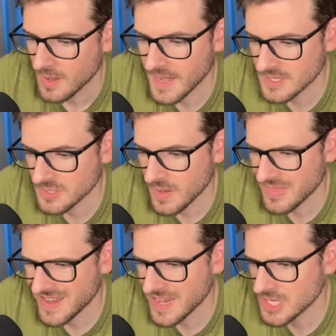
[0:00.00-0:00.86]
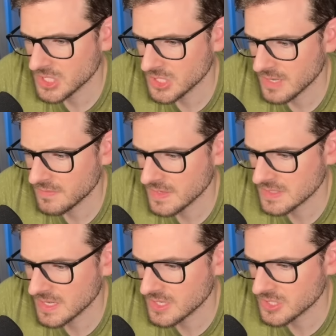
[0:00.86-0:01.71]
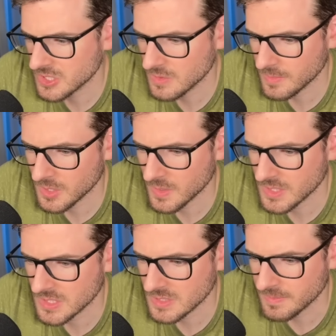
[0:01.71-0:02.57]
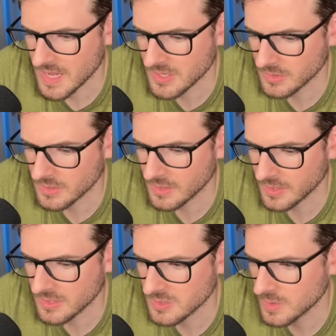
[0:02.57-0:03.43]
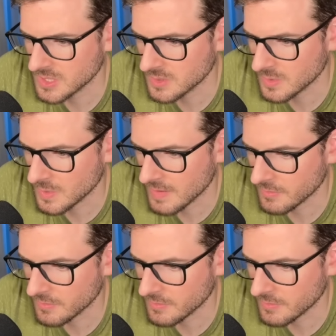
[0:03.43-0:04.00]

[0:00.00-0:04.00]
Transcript: Okay, so I think I should have fixed that issue. I'm going to go ahead and just manually delete this one so we don't have